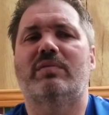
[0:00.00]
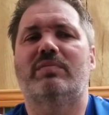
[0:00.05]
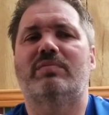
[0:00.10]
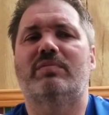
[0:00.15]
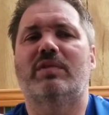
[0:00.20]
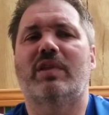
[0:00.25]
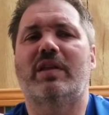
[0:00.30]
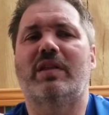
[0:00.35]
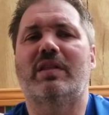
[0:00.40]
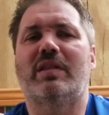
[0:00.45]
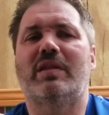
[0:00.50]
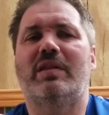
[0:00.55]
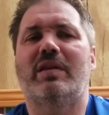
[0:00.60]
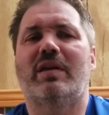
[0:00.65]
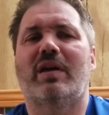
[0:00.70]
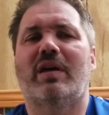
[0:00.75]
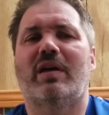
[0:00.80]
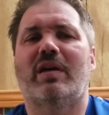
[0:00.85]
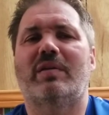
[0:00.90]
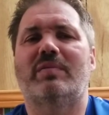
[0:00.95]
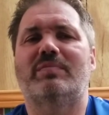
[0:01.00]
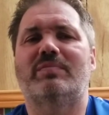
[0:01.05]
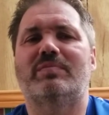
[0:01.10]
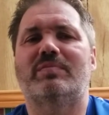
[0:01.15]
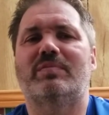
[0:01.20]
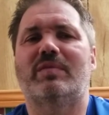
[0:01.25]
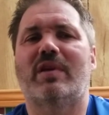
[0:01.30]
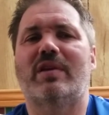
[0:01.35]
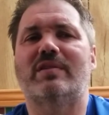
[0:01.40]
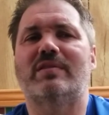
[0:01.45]
lately,
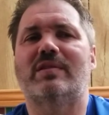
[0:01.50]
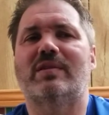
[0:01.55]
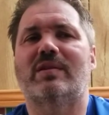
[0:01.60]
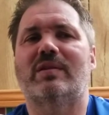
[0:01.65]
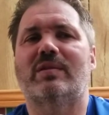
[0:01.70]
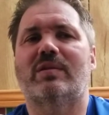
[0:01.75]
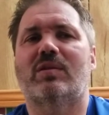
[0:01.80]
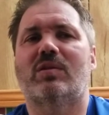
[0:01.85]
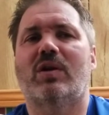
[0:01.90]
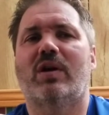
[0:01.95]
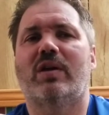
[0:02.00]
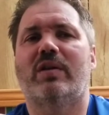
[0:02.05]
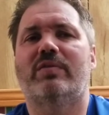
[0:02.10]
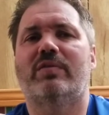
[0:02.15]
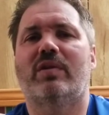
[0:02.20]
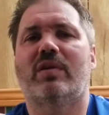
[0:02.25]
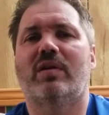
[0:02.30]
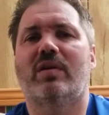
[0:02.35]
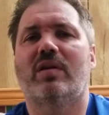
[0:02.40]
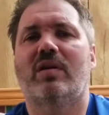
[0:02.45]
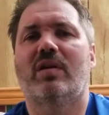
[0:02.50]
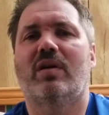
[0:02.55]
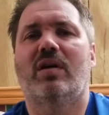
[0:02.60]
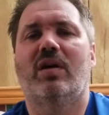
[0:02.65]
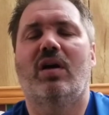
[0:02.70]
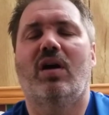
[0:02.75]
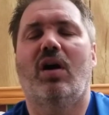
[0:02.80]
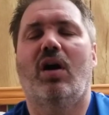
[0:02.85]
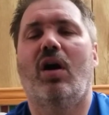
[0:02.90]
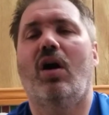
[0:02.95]
as a kind of
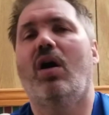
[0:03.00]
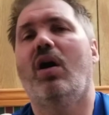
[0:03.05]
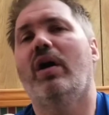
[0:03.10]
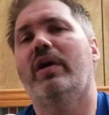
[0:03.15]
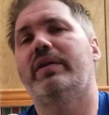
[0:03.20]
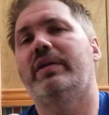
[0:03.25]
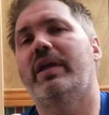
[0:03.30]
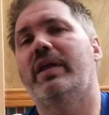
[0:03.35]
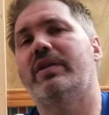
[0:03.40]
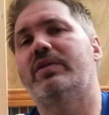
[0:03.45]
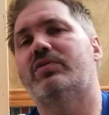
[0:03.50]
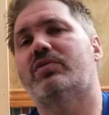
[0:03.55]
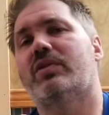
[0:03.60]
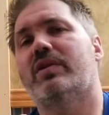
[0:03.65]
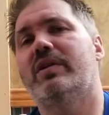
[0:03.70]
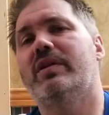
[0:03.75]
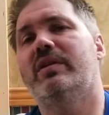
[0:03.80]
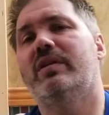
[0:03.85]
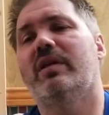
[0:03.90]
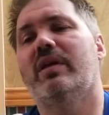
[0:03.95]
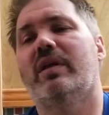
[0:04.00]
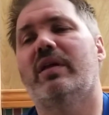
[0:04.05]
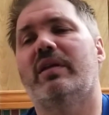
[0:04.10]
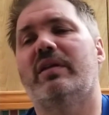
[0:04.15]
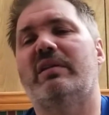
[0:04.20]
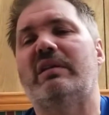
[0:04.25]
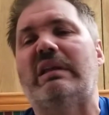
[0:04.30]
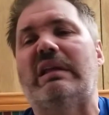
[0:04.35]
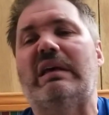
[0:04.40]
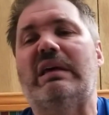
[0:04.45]
a hot day treat,
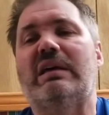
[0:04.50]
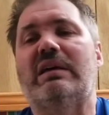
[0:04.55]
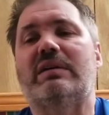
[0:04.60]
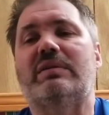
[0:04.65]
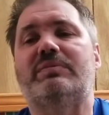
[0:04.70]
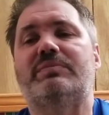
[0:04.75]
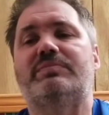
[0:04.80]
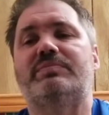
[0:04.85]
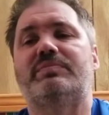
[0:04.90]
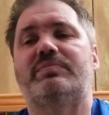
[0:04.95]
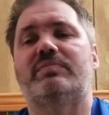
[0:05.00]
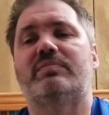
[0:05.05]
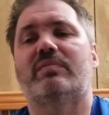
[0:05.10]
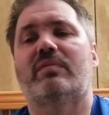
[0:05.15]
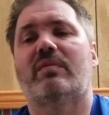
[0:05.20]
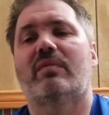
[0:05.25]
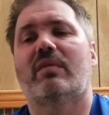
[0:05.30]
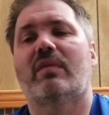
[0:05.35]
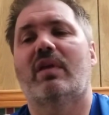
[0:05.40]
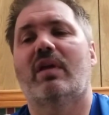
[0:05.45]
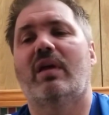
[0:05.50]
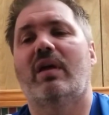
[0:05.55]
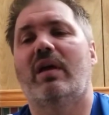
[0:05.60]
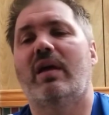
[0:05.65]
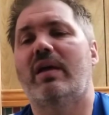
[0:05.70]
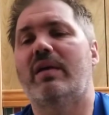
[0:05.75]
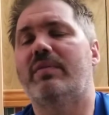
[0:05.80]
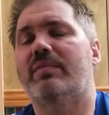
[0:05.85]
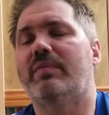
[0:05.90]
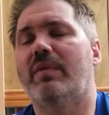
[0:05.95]
and
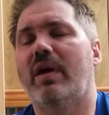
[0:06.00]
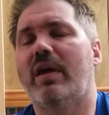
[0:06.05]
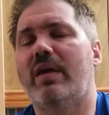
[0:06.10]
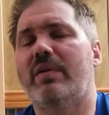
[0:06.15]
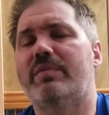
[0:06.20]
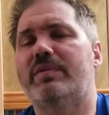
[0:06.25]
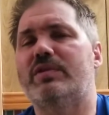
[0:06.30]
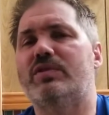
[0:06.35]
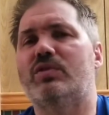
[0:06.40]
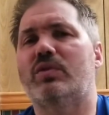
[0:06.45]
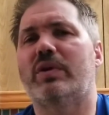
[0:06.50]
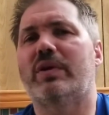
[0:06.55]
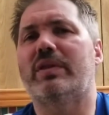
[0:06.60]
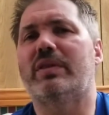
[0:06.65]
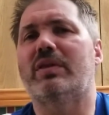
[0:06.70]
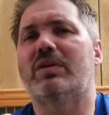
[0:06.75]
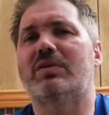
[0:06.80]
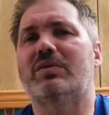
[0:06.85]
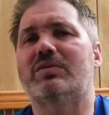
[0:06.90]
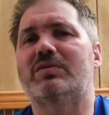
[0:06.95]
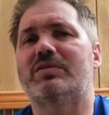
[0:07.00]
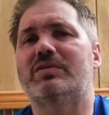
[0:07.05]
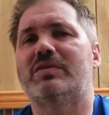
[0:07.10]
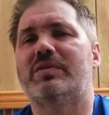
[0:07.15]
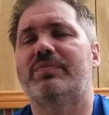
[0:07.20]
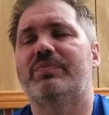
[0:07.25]
I am enjoying those.